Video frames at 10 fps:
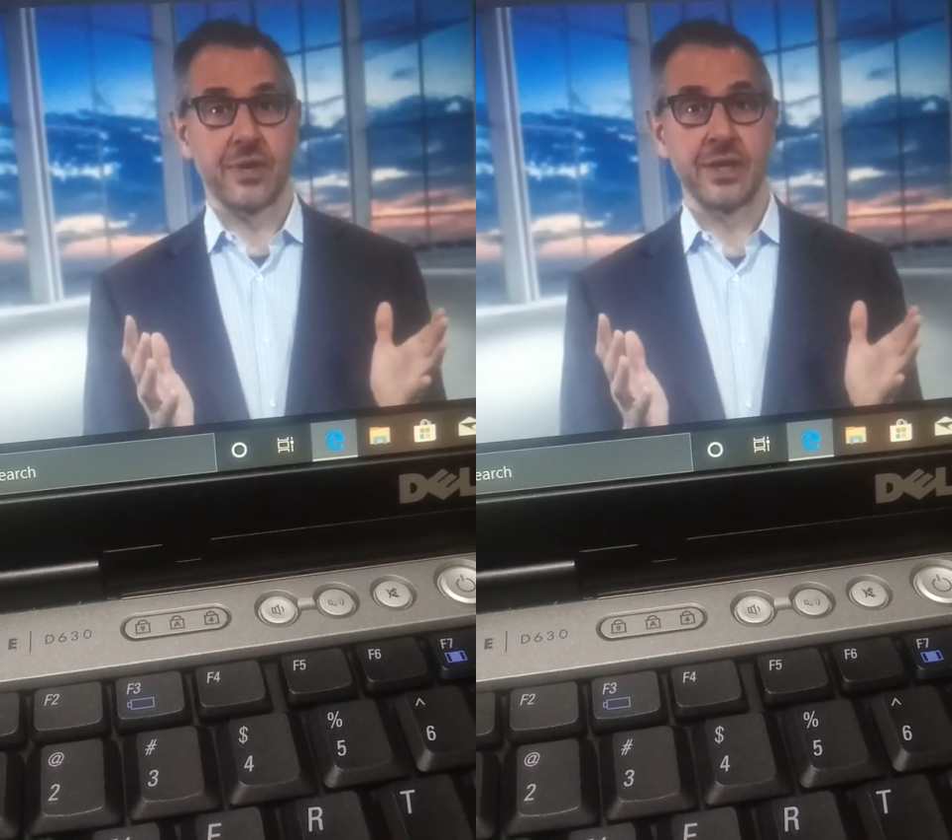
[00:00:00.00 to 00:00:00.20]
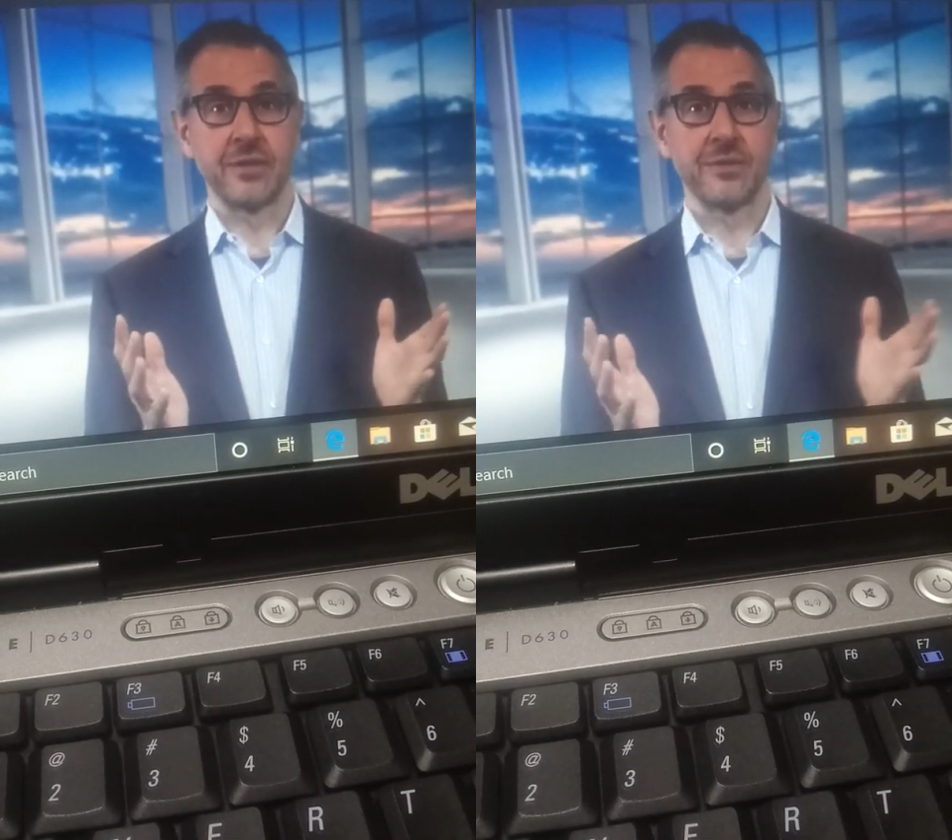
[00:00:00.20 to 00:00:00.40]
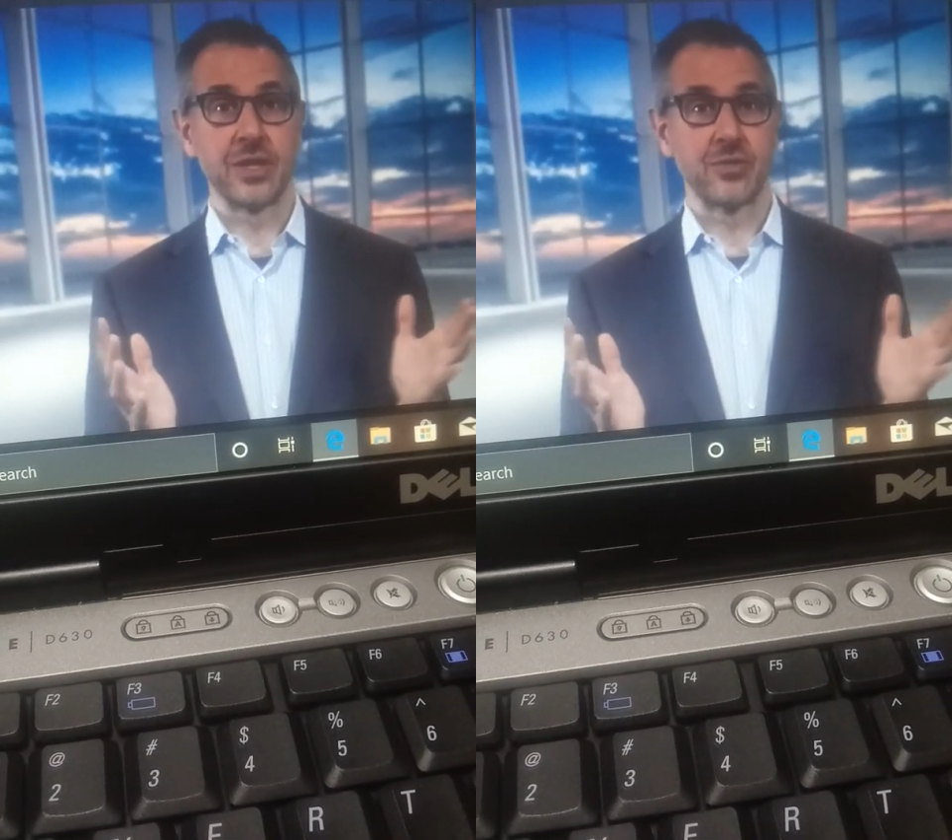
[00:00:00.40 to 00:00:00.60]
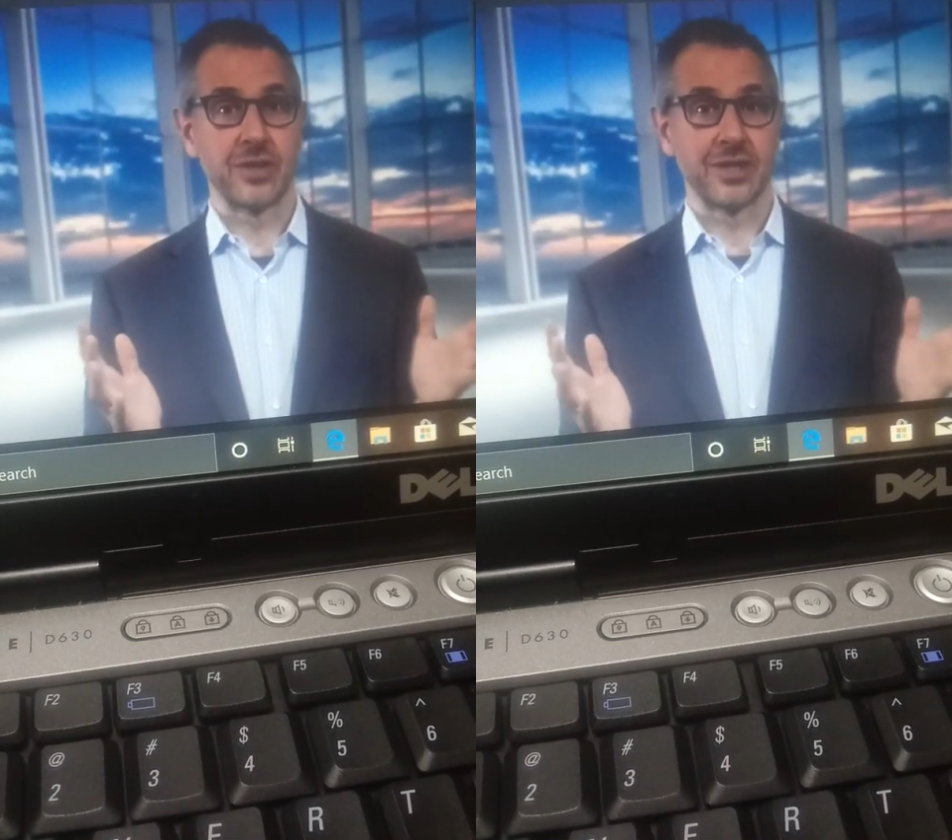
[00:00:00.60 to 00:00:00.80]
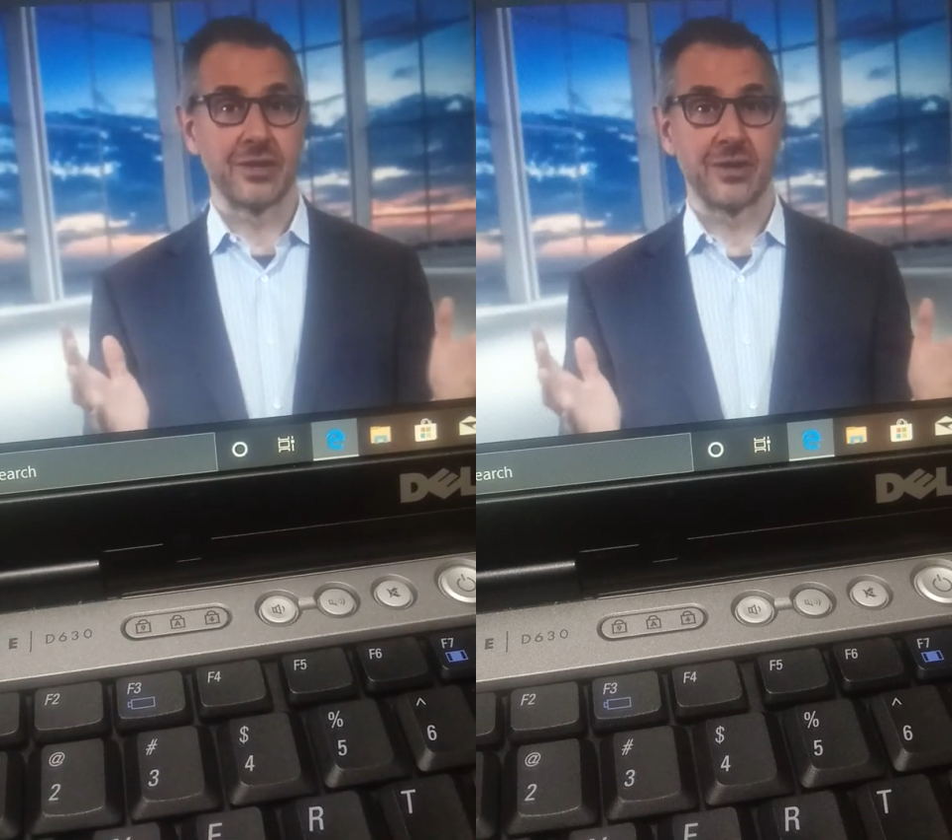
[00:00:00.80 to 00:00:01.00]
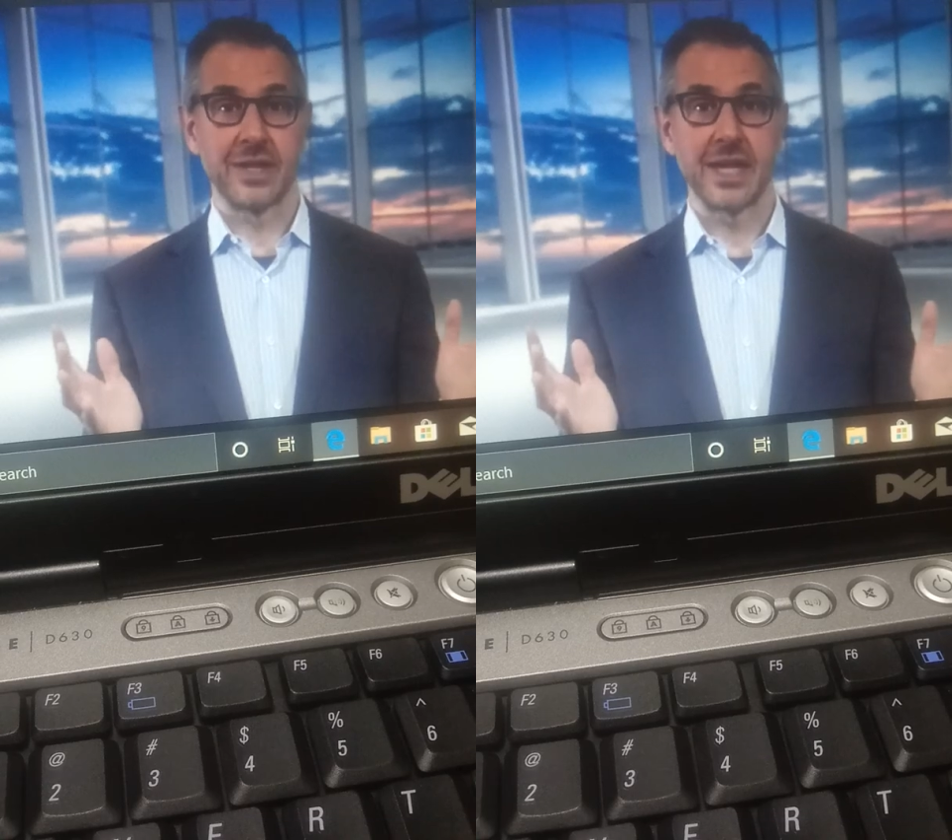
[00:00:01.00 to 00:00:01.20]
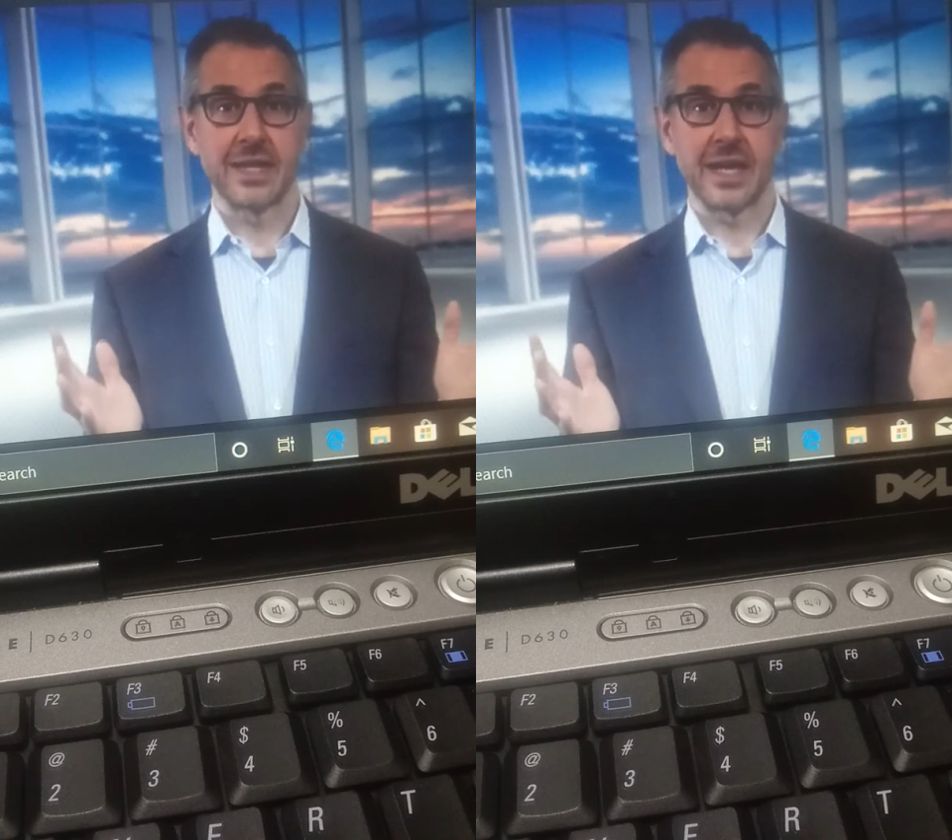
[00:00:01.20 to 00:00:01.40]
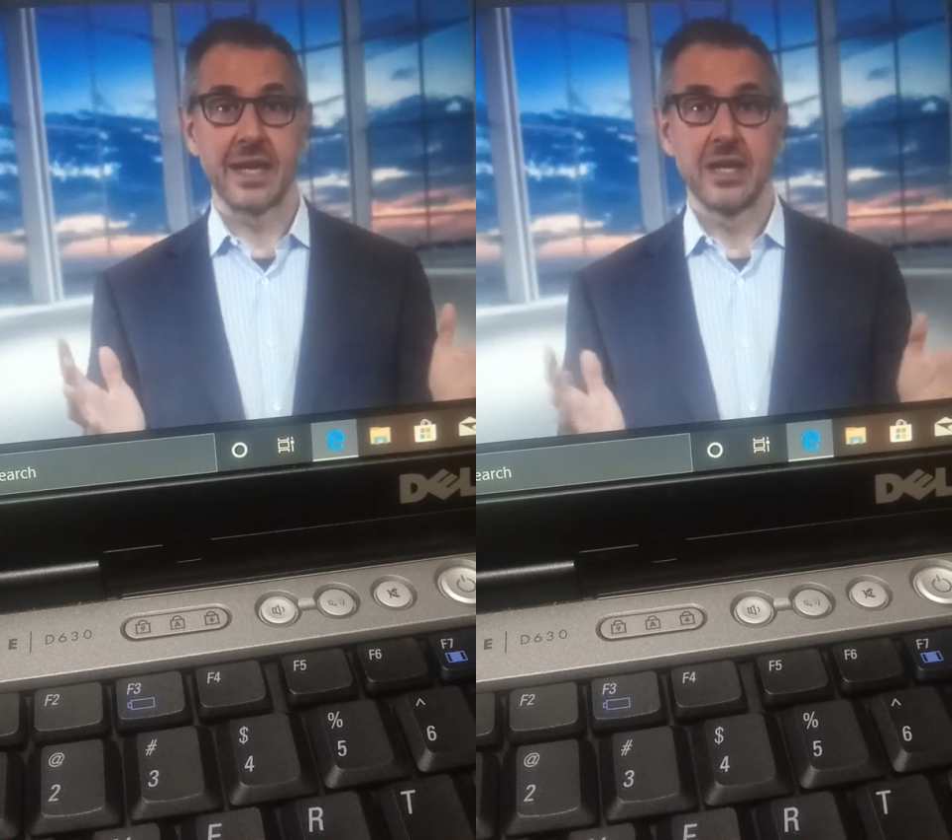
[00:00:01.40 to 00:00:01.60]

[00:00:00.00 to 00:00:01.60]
individuals in our data